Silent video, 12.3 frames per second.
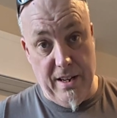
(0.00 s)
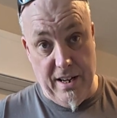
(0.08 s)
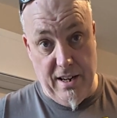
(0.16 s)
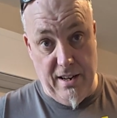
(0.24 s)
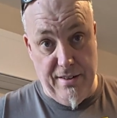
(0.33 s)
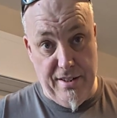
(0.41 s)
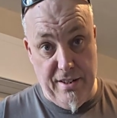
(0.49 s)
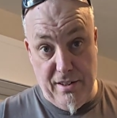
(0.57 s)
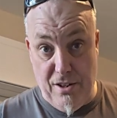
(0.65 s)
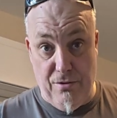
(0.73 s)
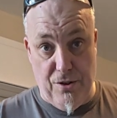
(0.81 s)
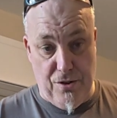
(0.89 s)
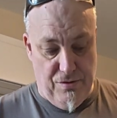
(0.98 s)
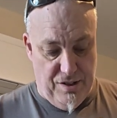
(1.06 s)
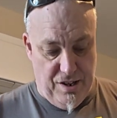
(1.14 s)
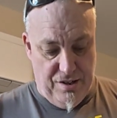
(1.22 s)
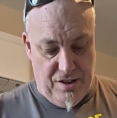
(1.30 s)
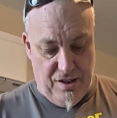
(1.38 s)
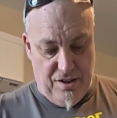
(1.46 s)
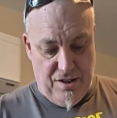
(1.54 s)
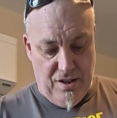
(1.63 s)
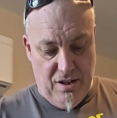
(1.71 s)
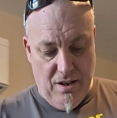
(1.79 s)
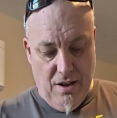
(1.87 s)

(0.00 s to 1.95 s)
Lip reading: and corrosion resistance.